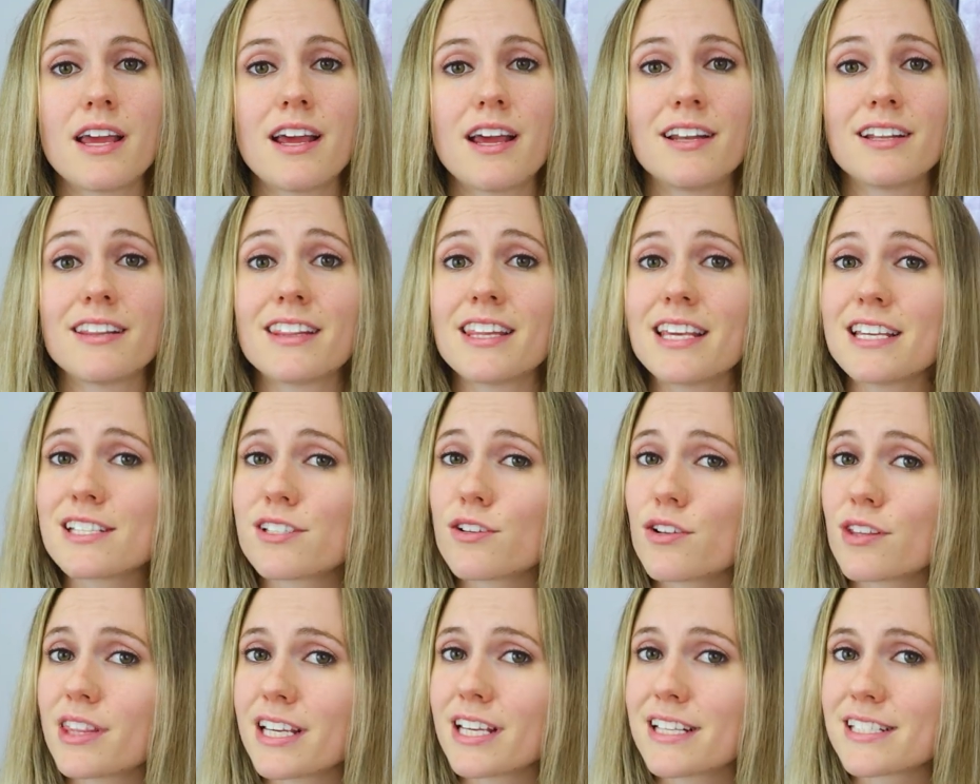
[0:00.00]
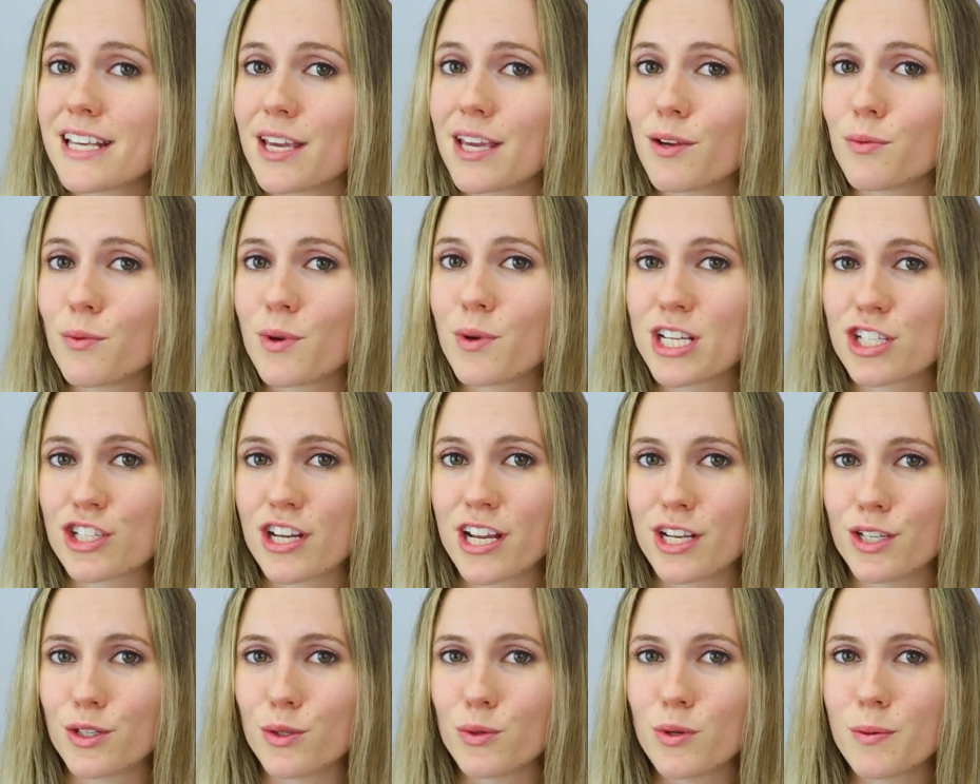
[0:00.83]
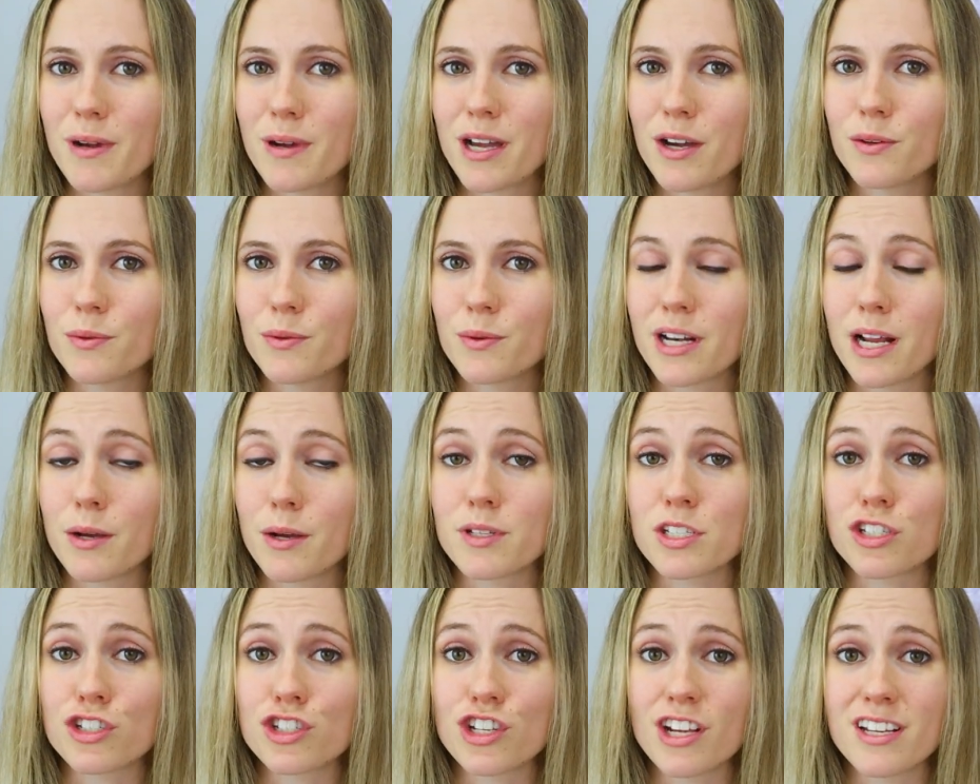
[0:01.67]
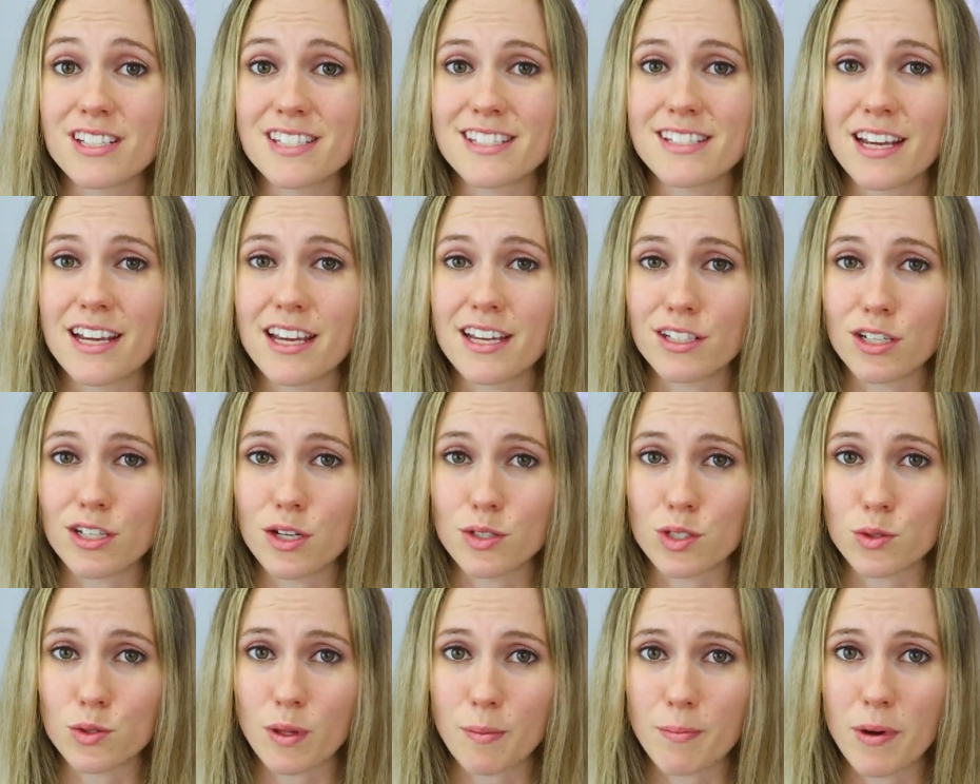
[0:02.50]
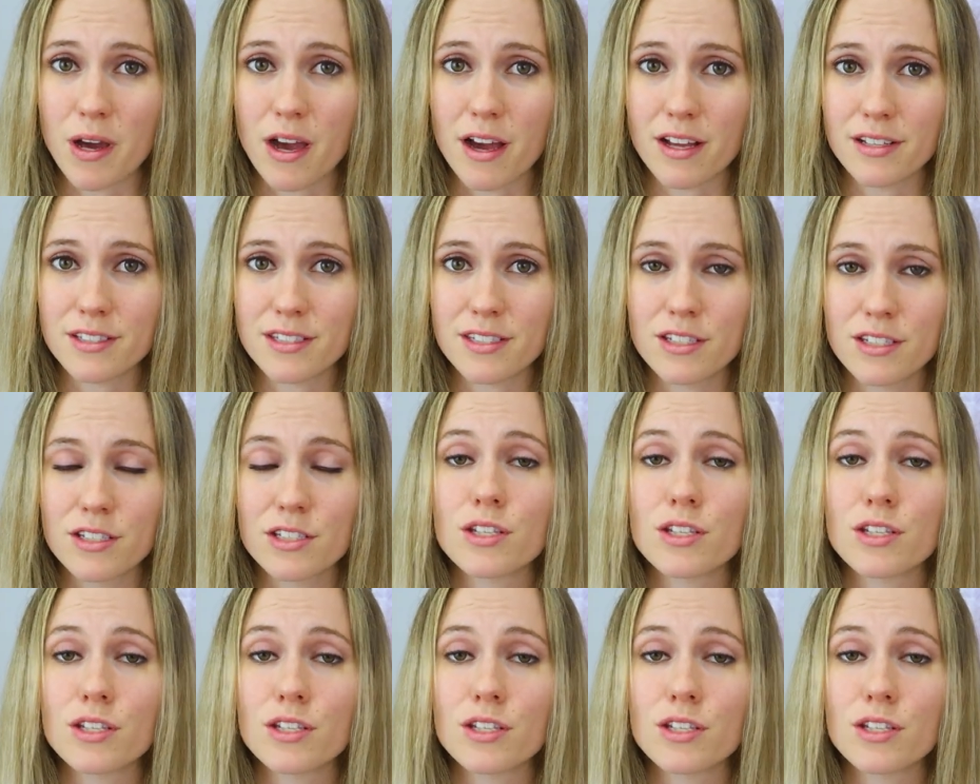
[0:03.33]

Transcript: and these are things I wish I knew about when I was just diagnosed with POTS.